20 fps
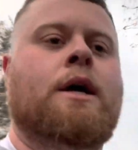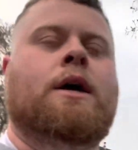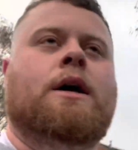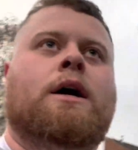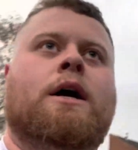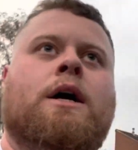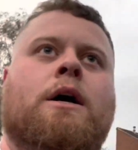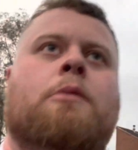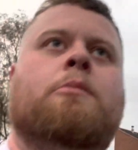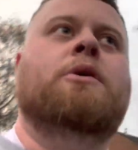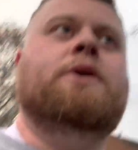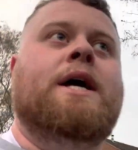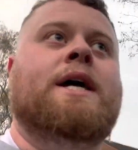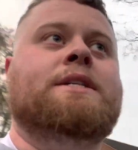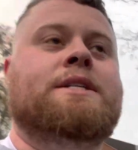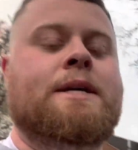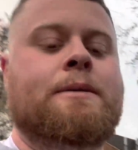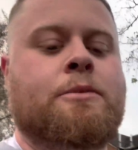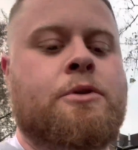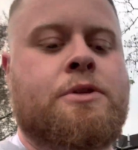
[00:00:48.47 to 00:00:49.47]
Um, but yeah,
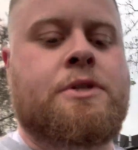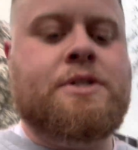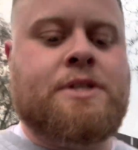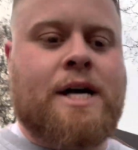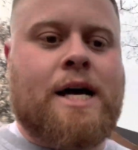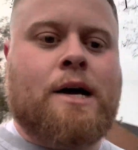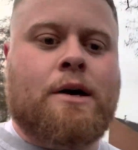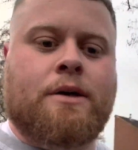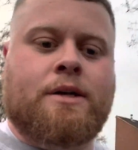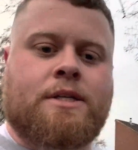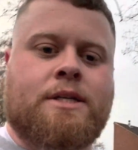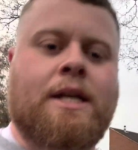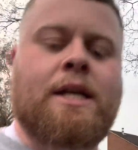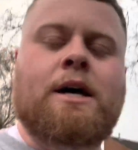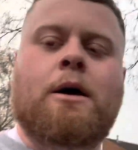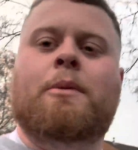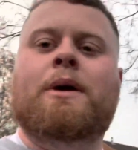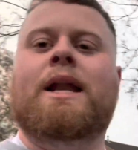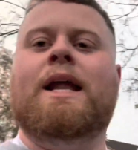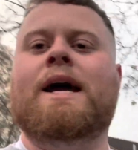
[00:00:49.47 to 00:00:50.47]
team news is out. It's a
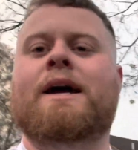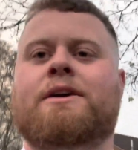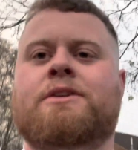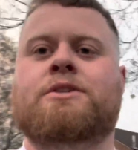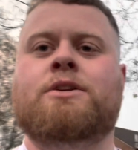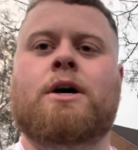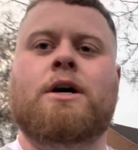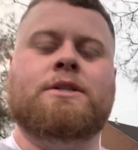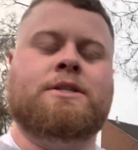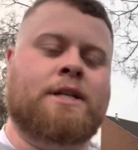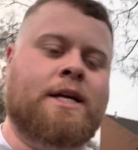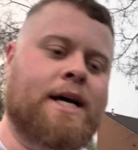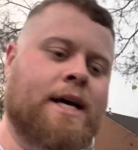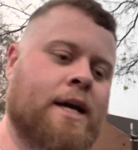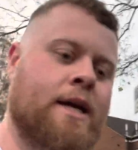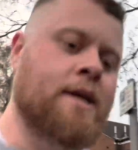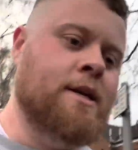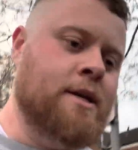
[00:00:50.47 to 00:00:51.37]
little bit late to start today.